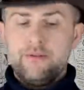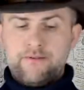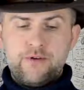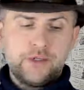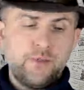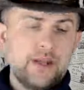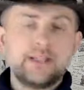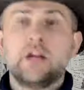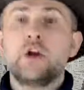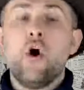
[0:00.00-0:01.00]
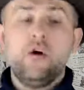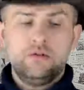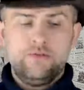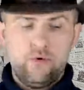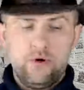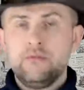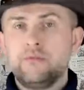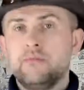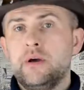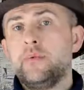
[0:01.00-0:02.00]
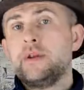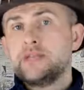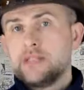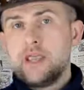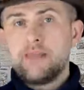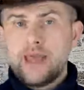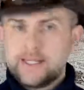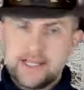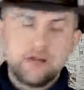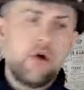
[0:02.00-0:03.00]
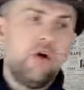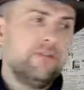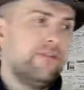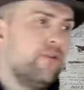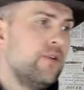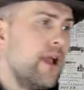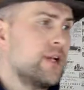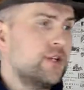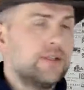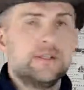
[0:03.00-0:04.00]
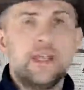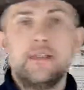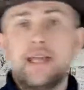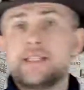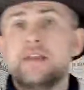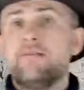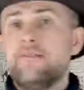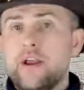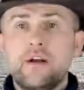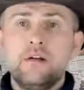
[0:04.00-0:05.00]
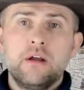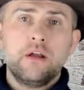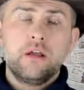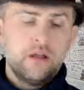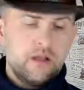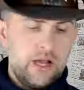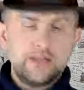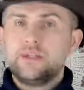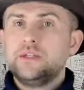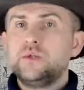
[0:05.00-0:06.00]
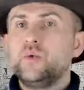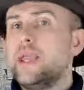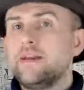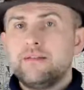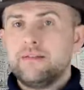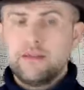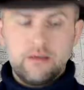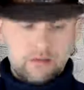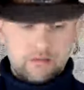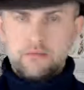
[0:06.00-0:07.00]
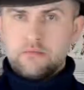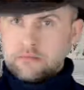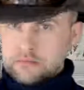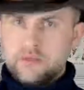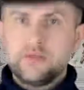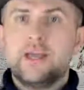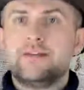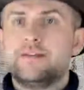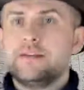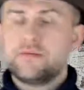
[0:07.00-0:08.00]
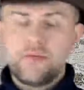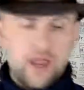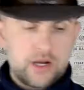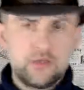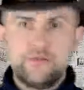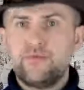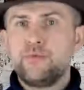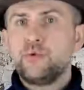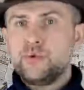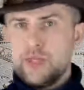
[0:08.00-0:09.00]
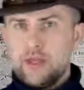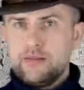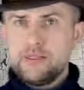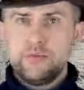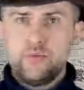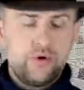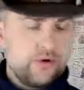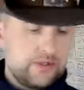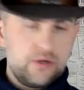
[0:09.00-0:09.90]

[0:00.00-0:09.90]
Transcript: And the first one is uncalled for. And when you say that's uncalled for, you actually say that's unfair. I didn't do anything to get this reaction from you, to get this word.